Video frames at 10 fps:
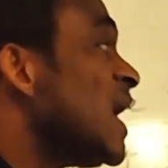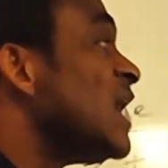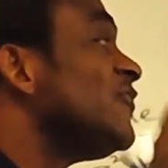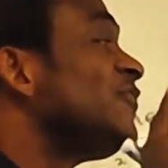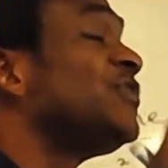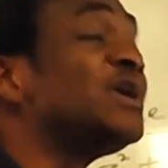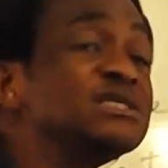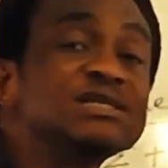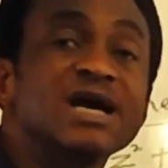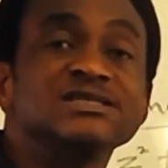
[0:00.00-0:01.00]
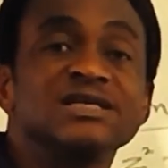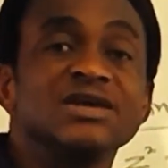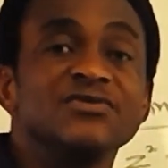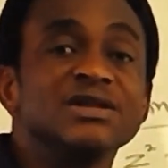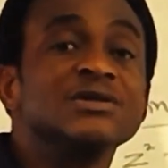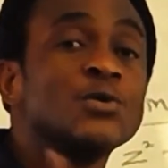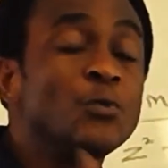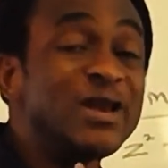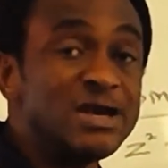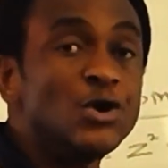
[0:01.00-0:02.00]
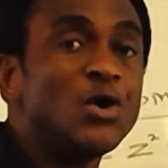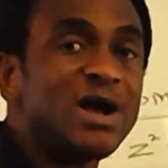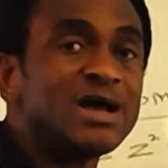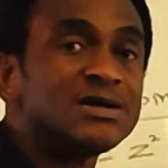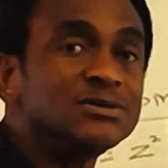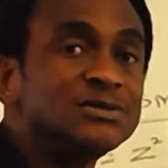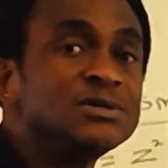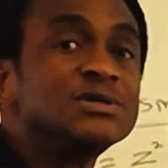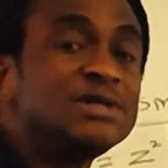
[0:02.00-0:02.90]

we have three sides given with no angle,